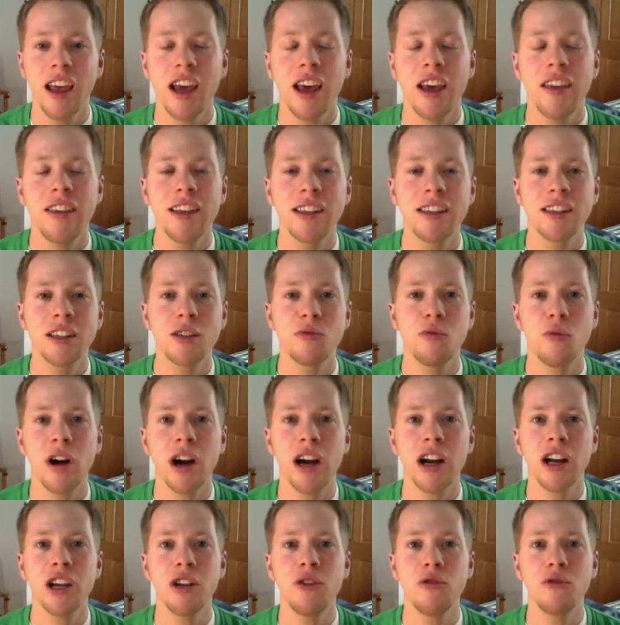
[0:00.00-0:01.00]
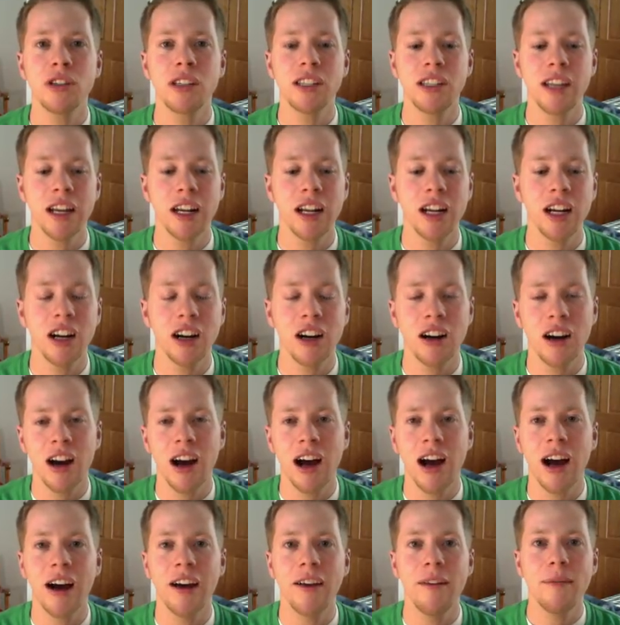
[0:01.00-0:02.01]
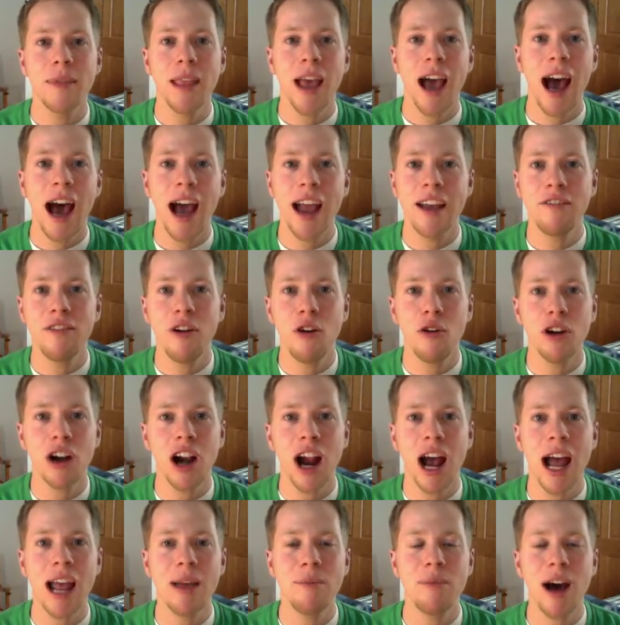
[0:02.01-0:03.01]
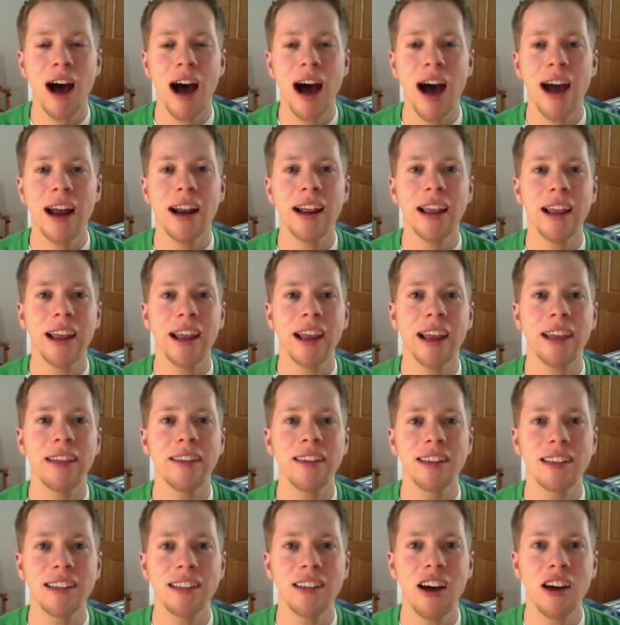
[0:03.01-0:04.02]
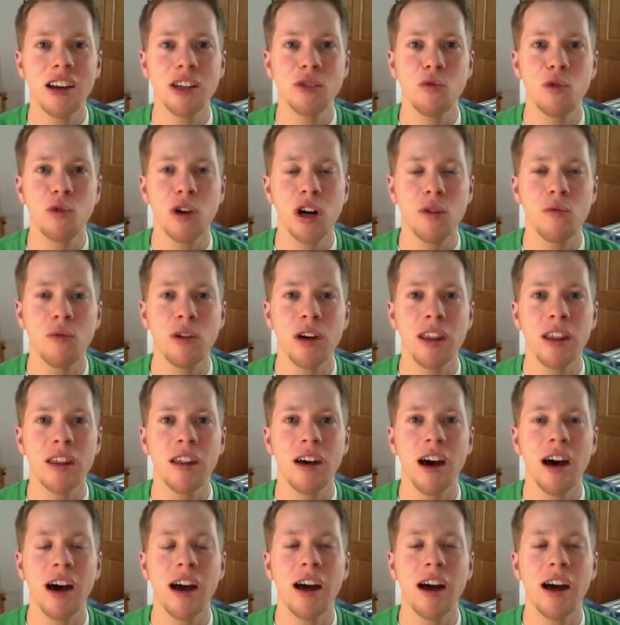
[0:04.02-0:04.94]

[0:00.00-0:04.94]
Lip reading: This is where you stick your iPhone, your iPod, and this does work with